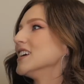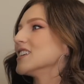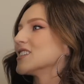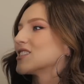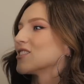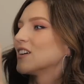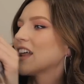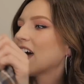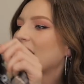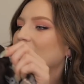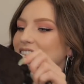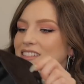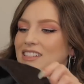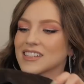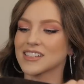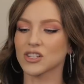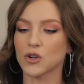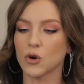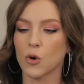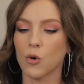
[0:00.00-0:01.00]
So it has
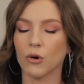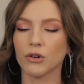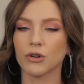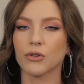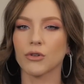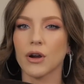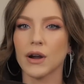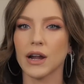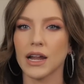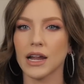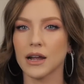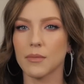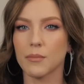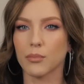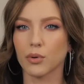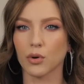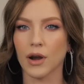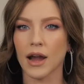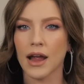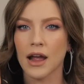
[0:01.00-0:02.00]
this corduroy
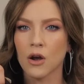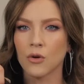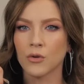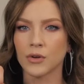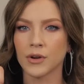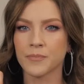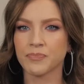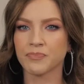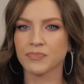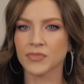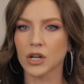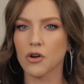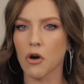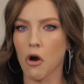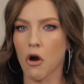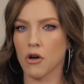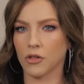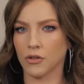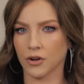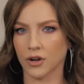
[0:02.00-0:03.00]
brown
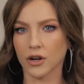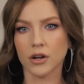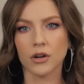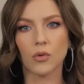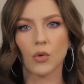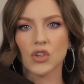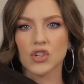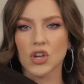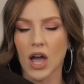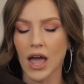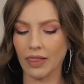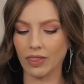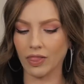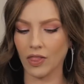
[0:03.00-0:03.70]
collar, which I